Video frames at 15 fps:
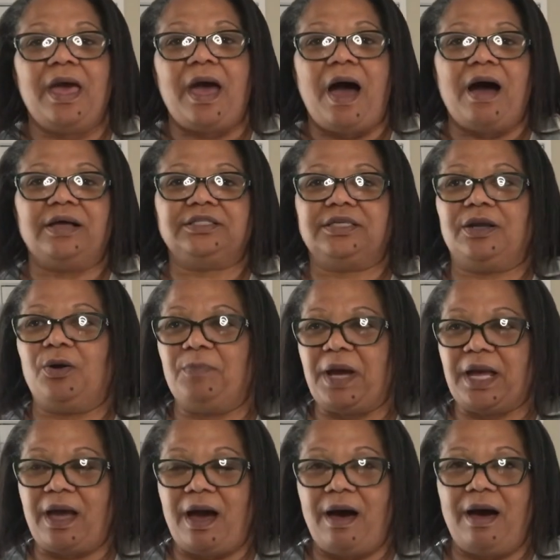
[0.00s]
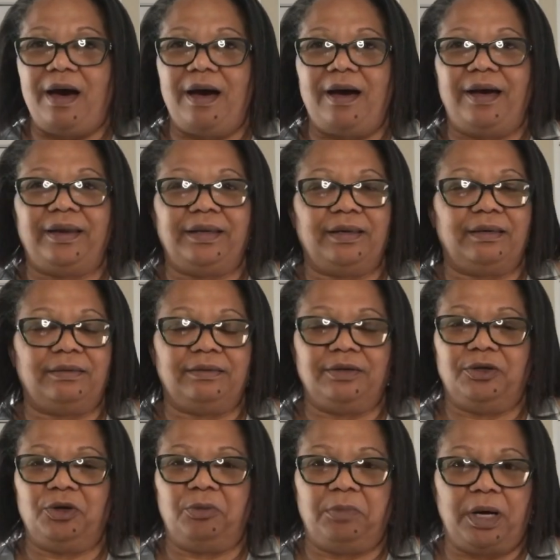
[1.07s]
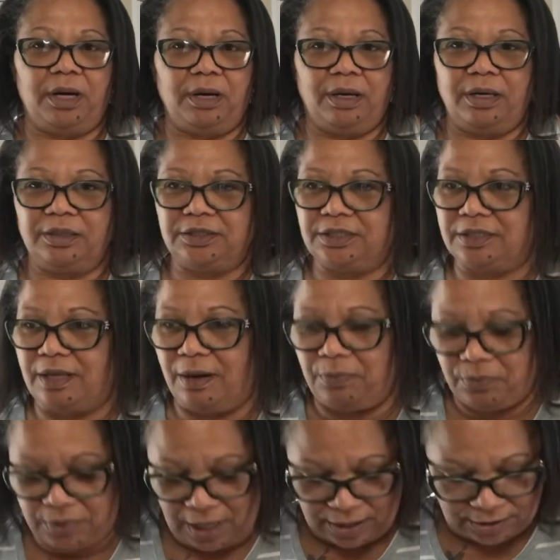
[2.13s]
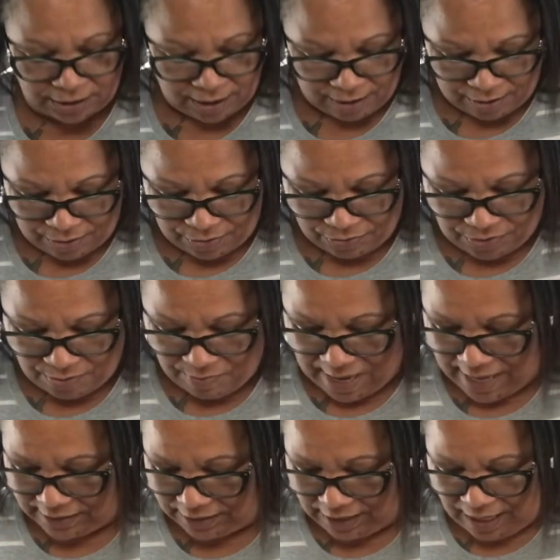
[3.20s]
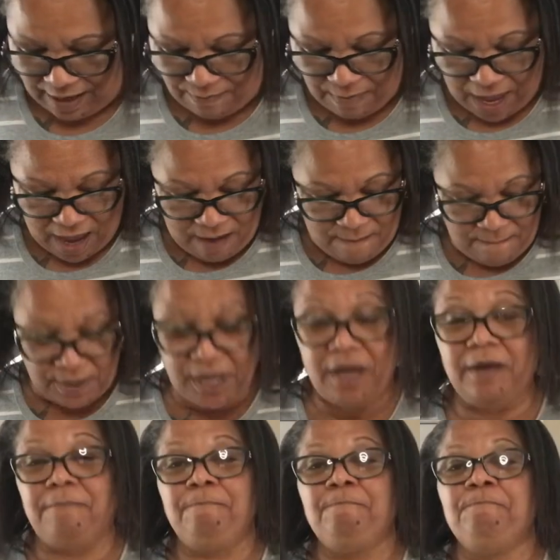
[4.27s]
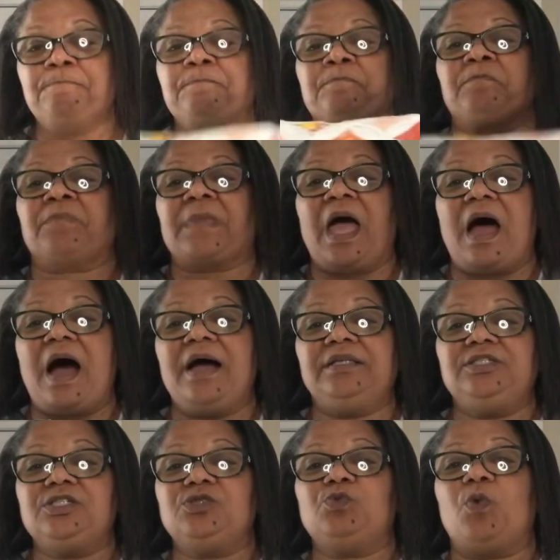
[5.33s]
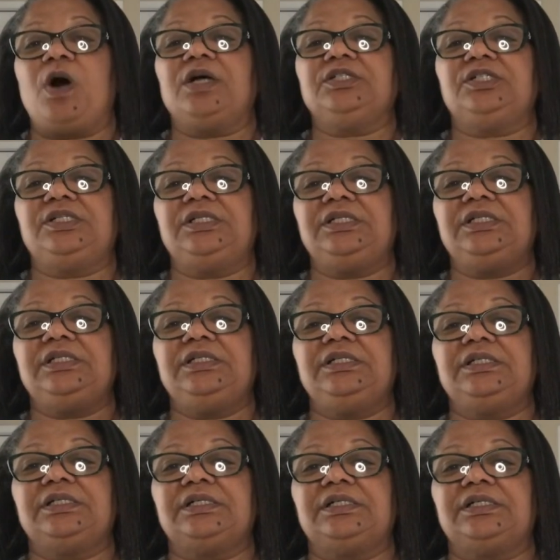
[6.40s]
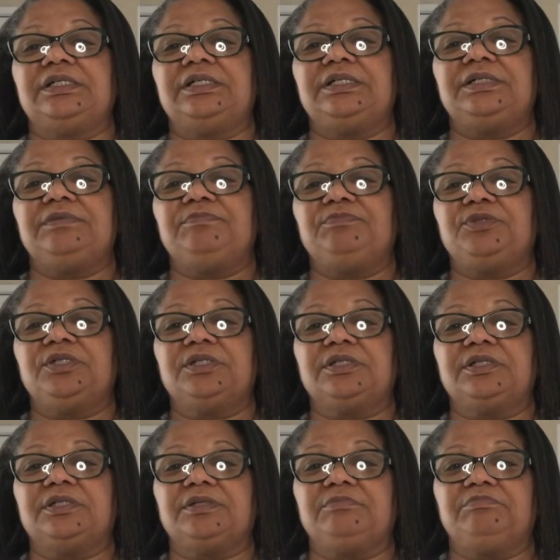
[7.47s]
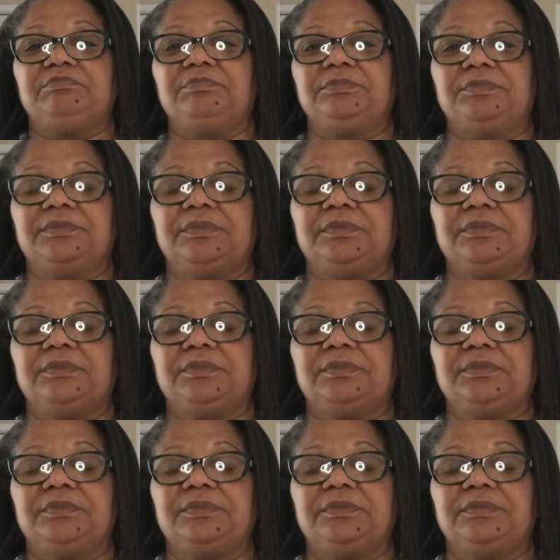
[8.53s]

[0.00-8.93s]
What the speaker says: I said, oh my God. And my heart stopped when I saw the mess he had made. But I just washed it, took some,